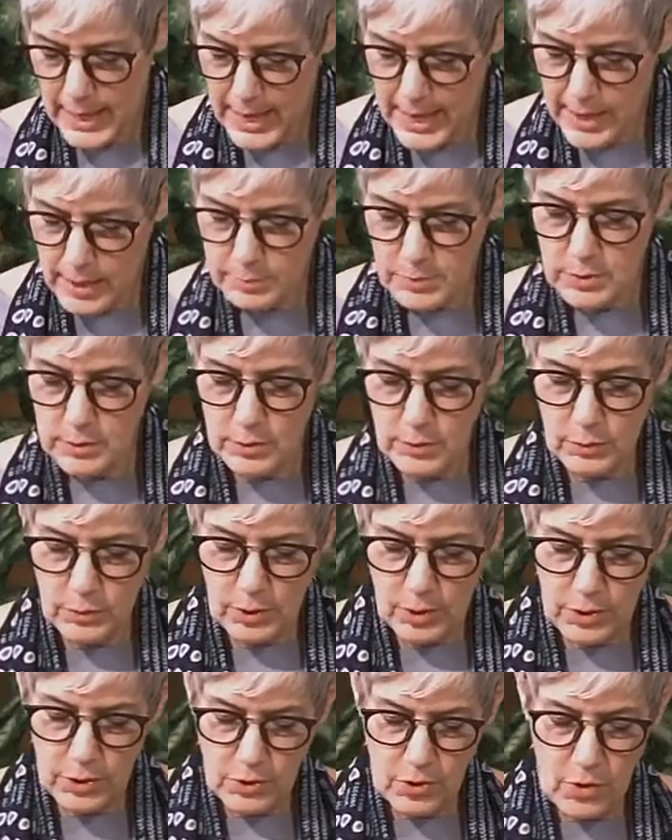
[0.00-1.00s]
absolute
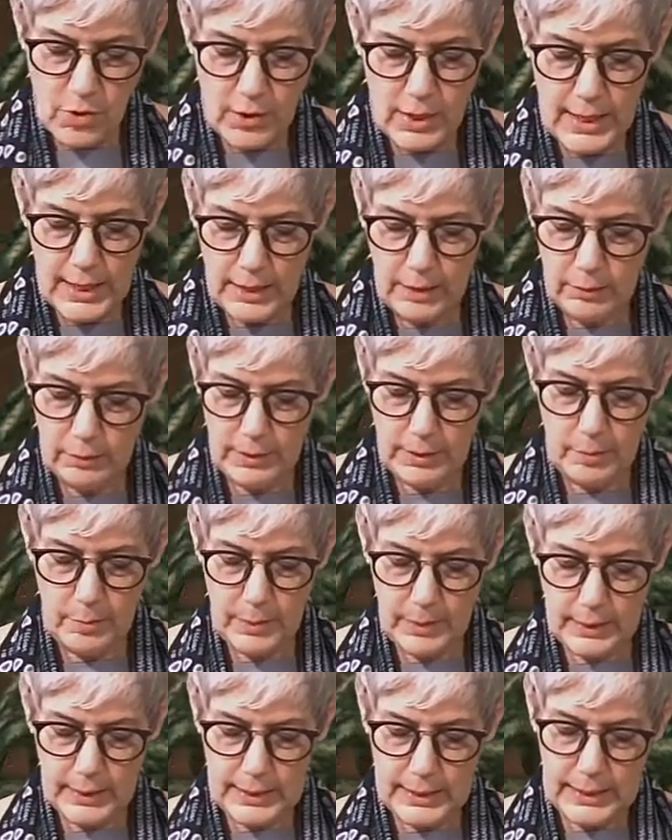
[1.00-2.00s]
authority and
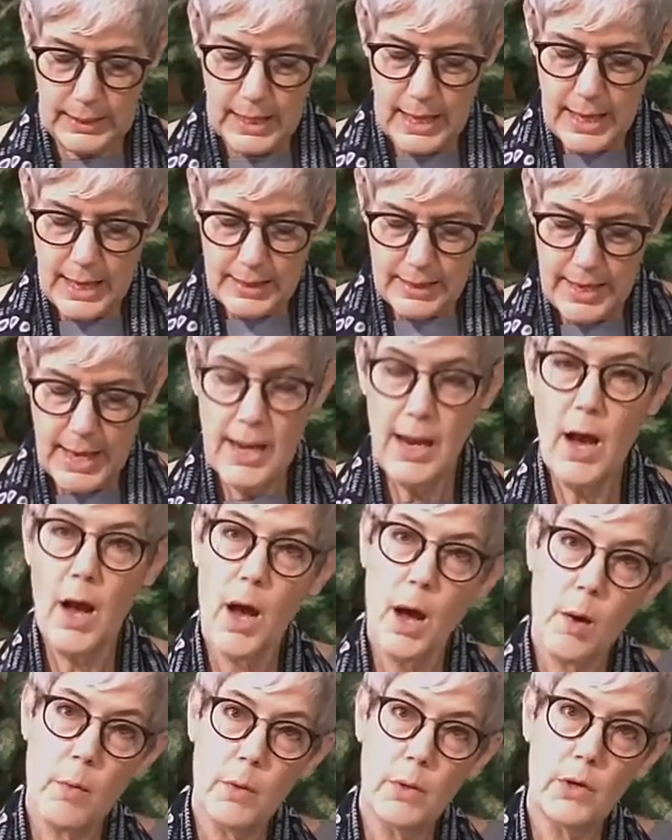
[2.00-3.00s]
credibility that
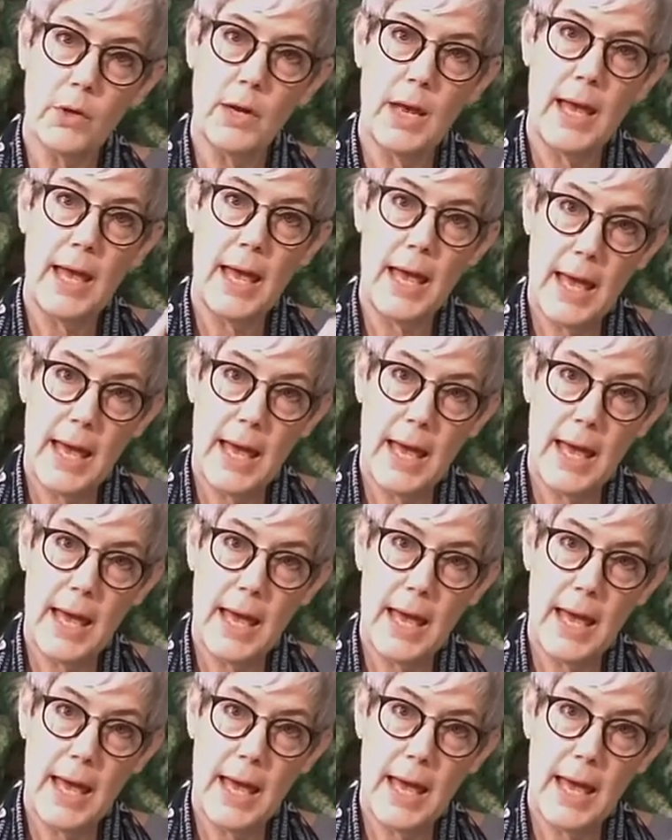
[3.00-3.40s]
our